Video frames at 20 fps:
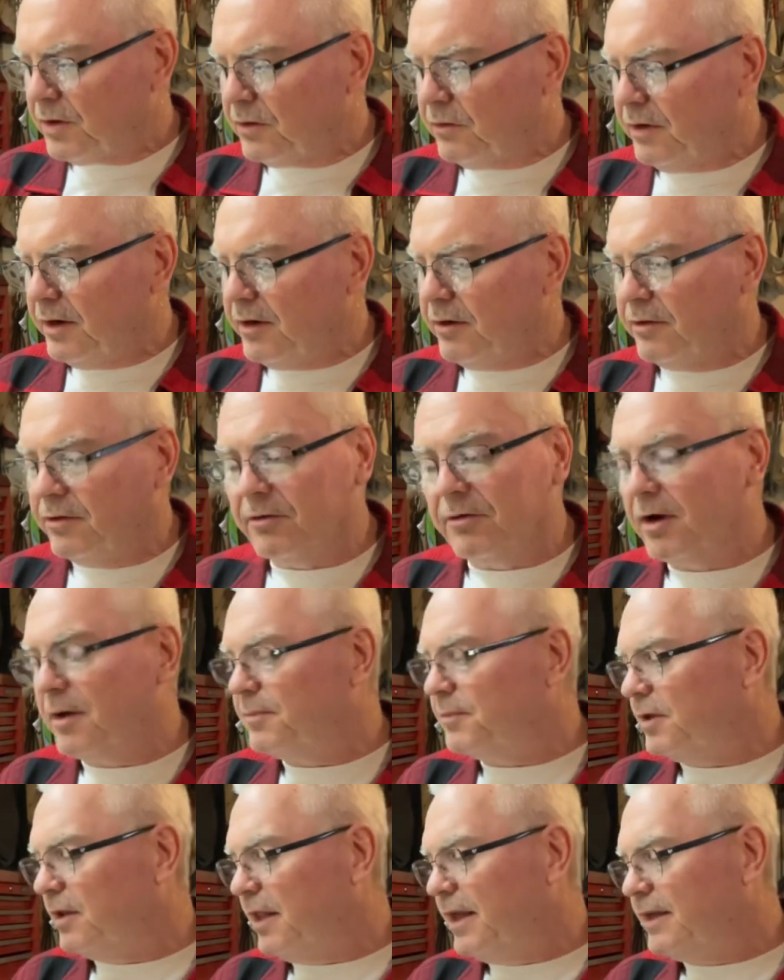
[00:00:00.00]
I don't know, they're up
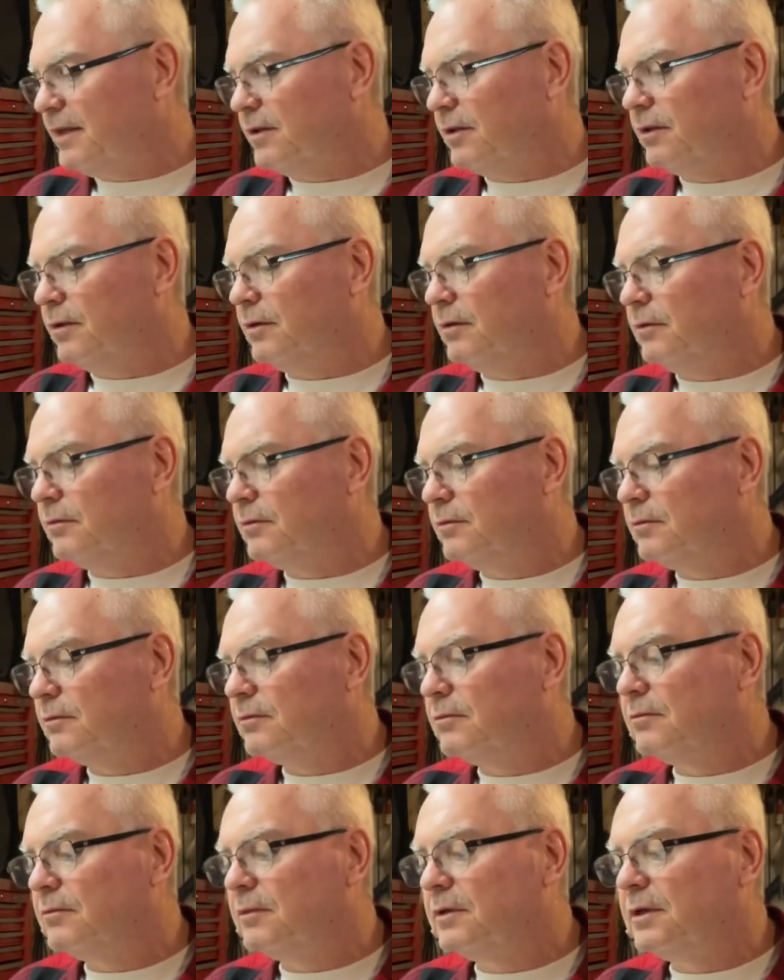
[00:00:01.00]
to like the
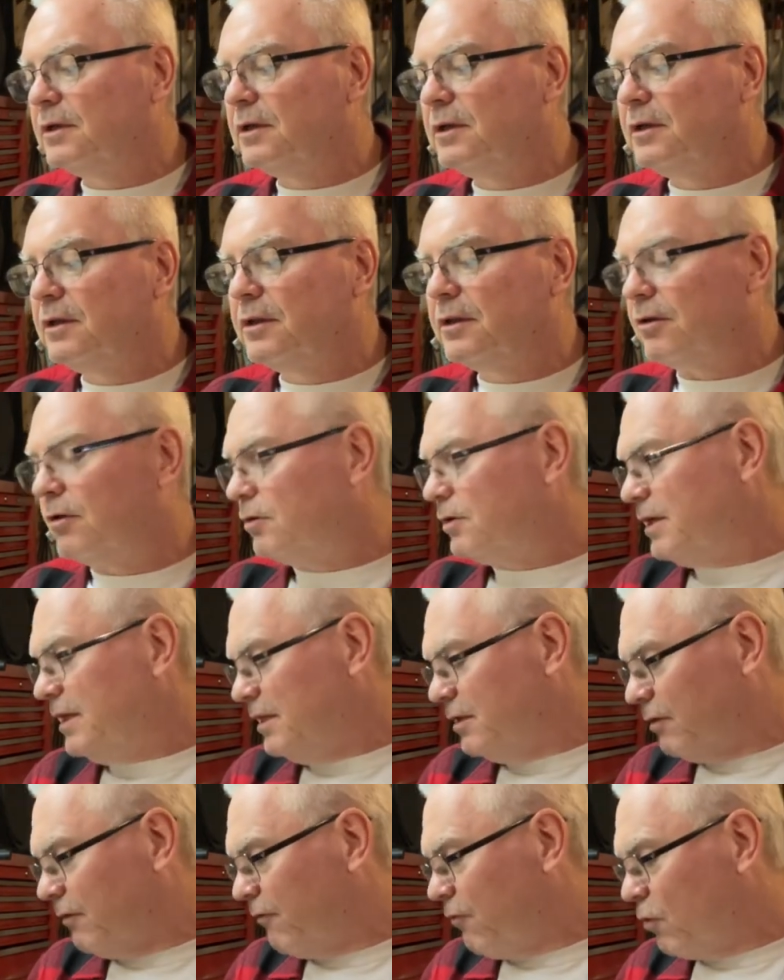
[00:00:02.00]

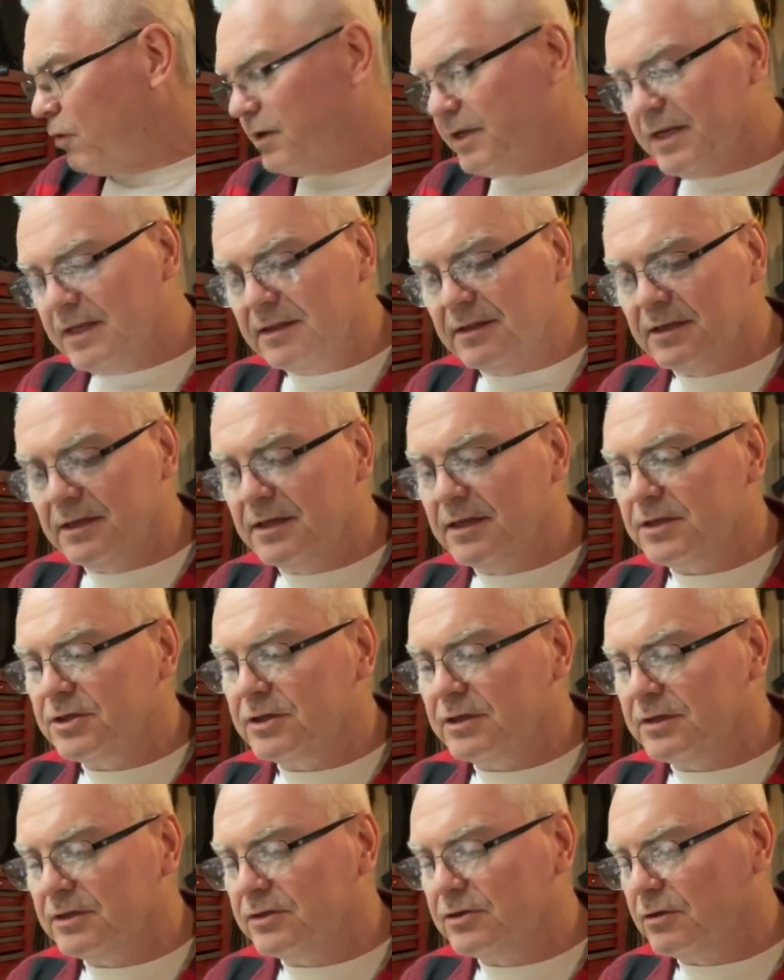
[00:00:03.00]
13th or 14th
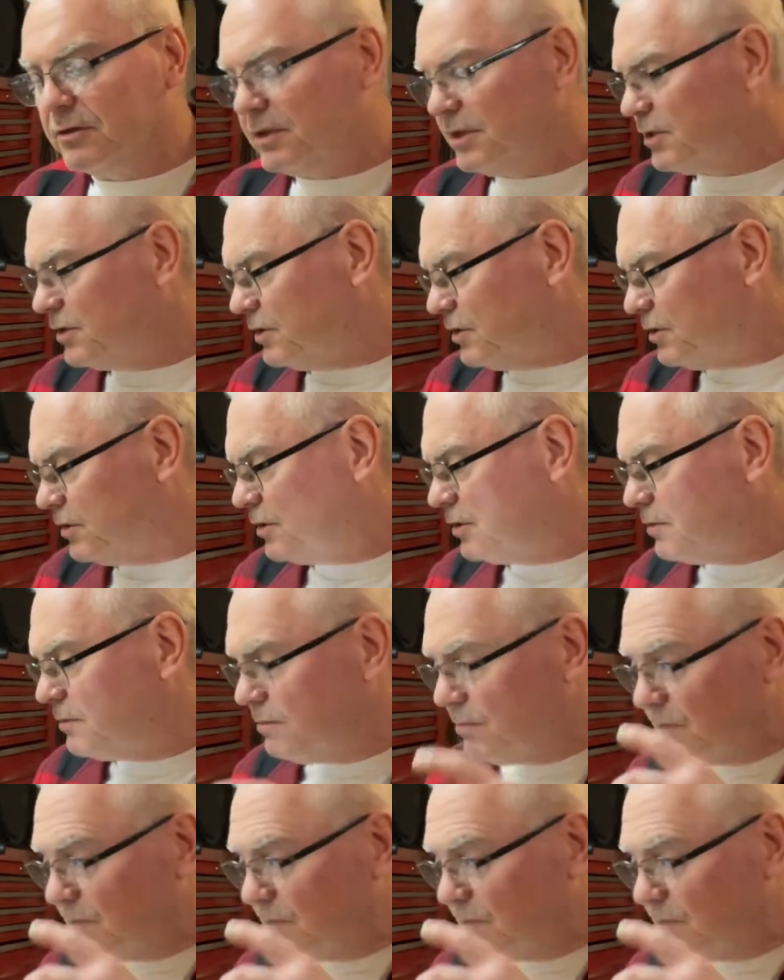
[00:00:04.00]
edition, so this is